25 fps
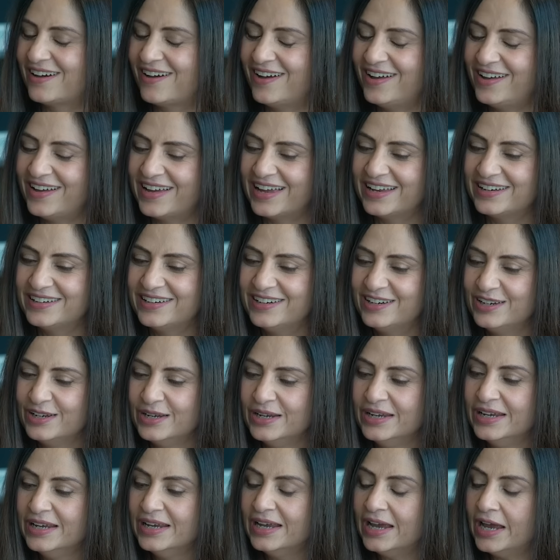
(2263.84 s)
Star and
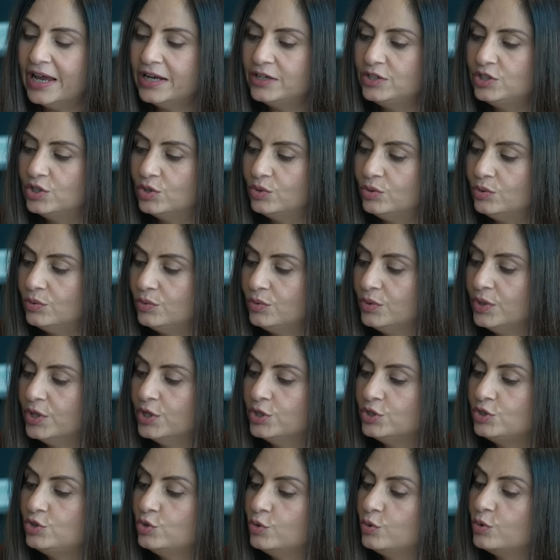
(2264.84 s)
and you know
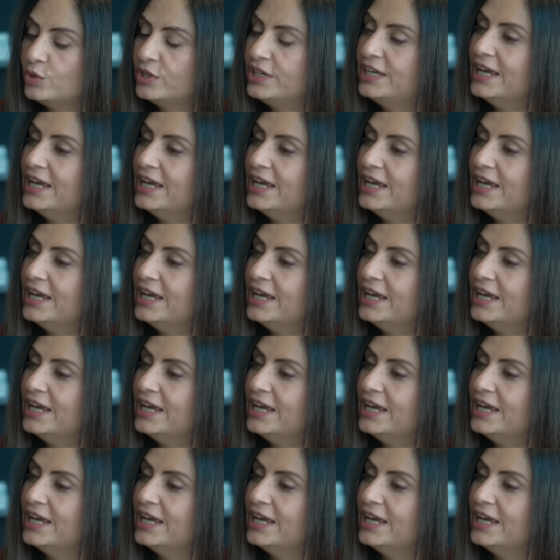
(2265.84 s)
to